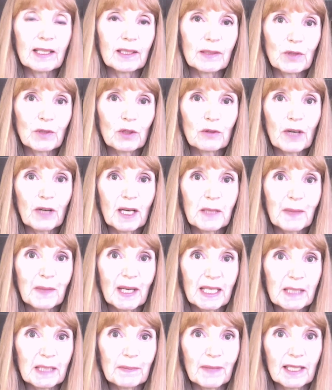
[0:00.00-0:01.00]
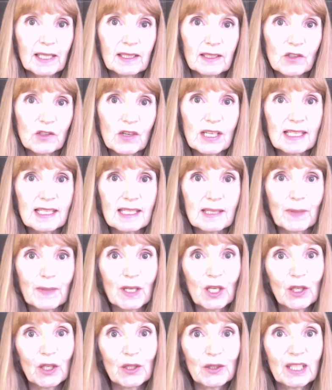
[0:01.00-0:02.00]
Um, you'll find my email address
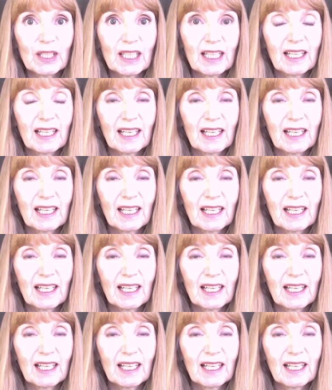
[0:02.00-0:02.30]
below.